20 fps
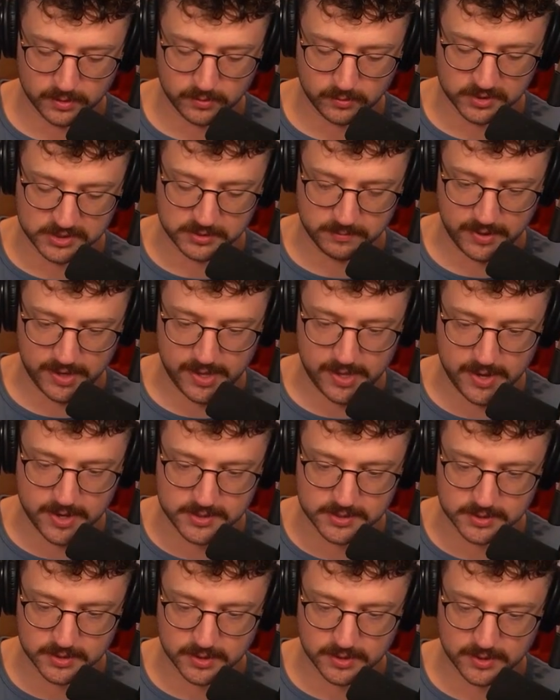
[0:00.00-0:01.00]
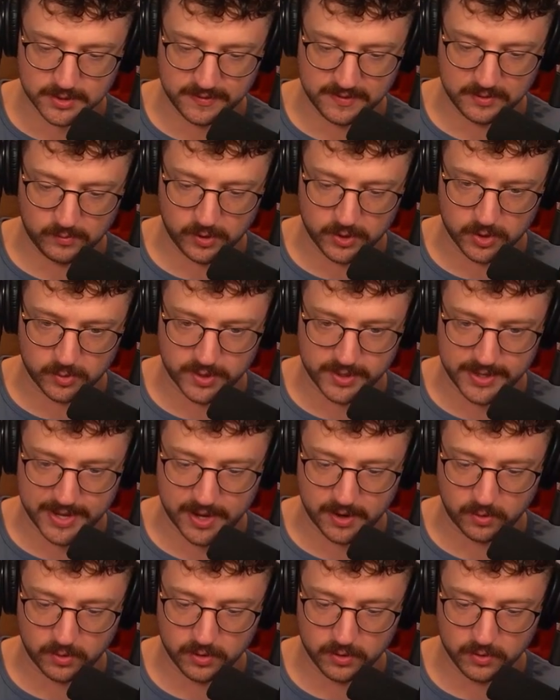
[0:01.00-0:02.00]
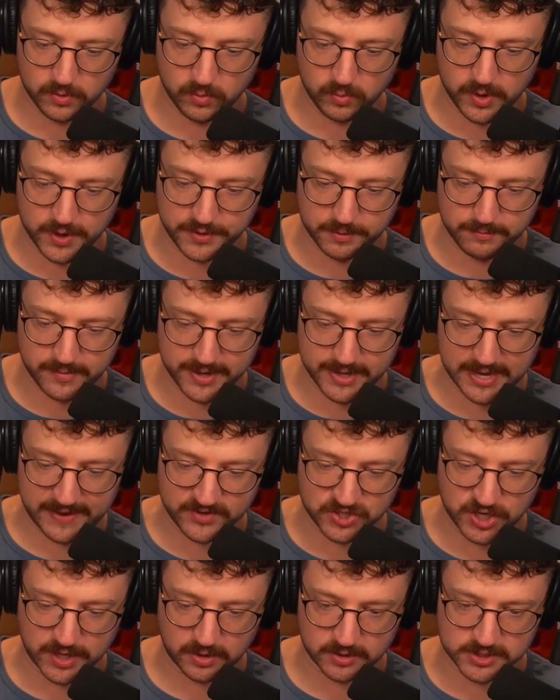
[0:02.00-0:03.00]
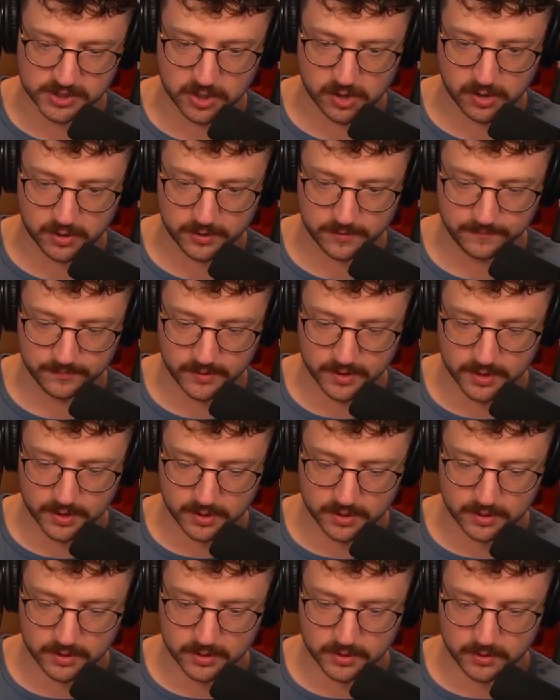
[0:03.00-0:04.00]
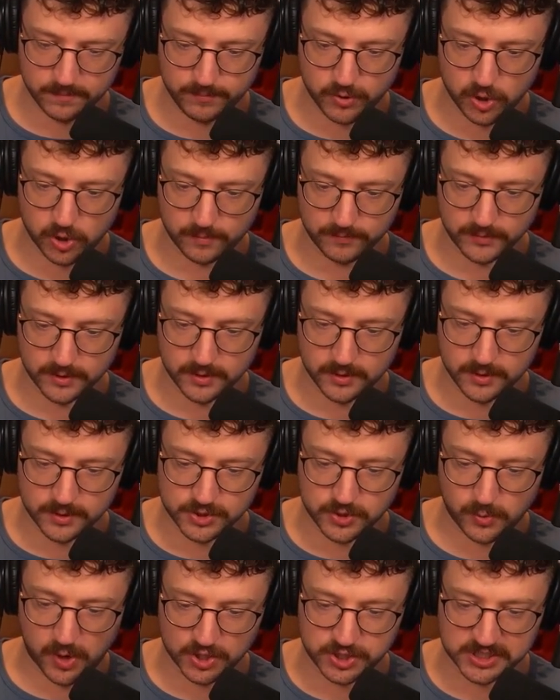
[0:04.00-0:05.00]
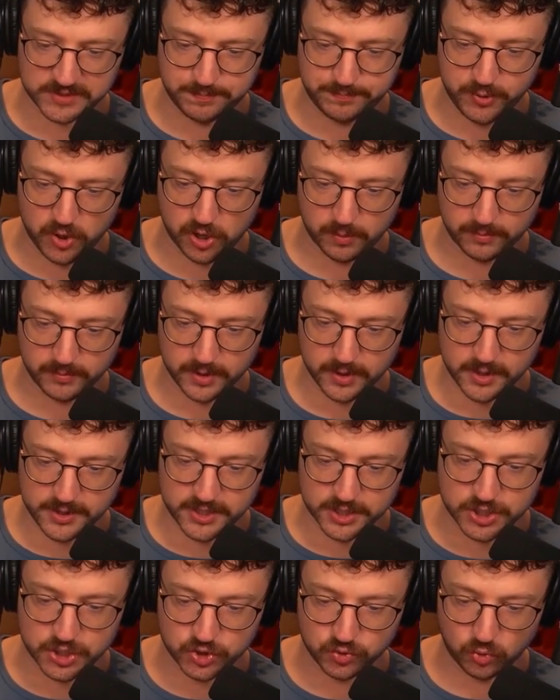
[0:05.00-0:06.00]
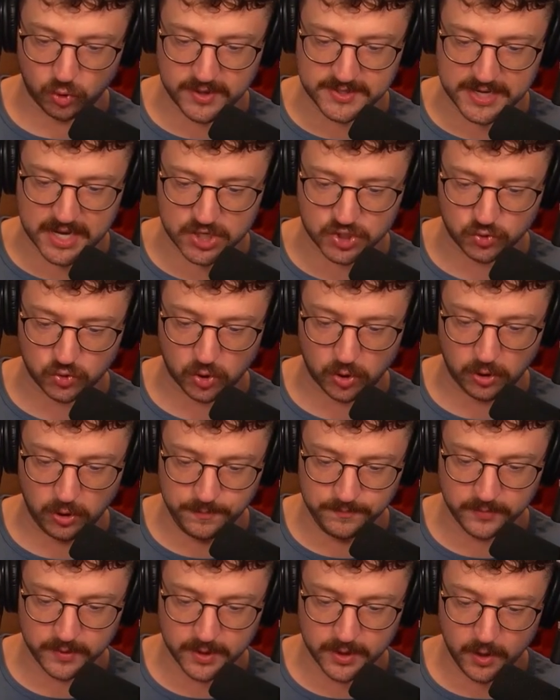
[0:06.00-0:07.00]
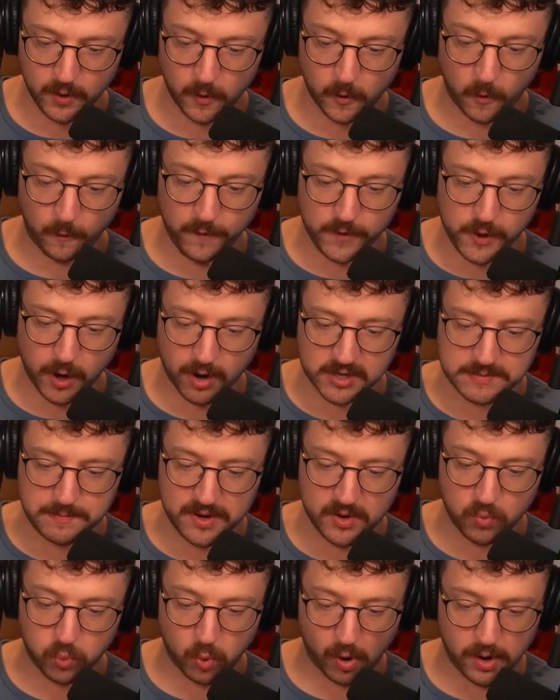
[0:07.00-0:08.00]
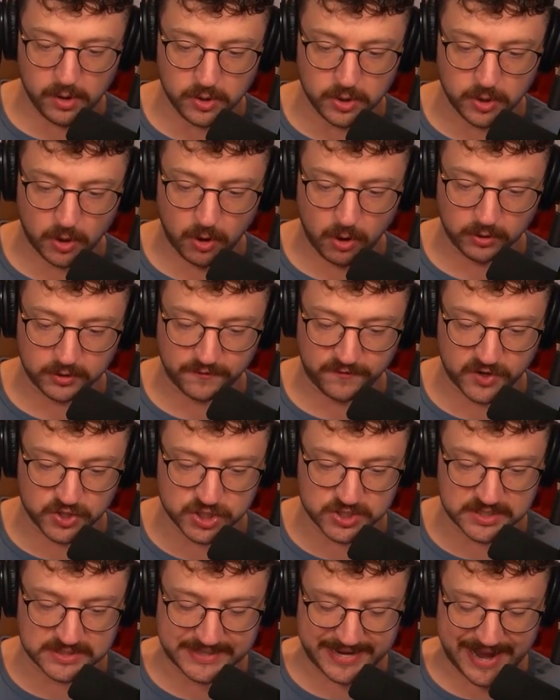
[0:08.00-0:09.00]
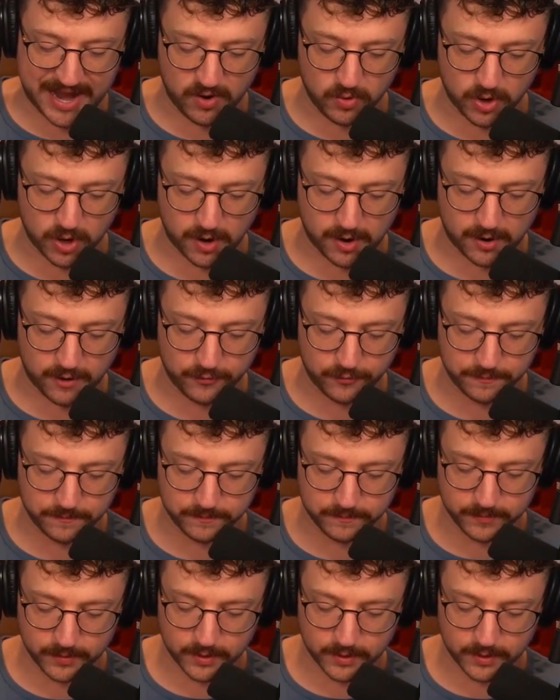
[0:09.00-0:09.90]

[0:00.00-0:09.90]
with some eggs, and then we'll go in now with Maiev Shadowsong. Boom. So watch this. Boom. Destroys that troll, only costing me 1 gold, finishes the tower off,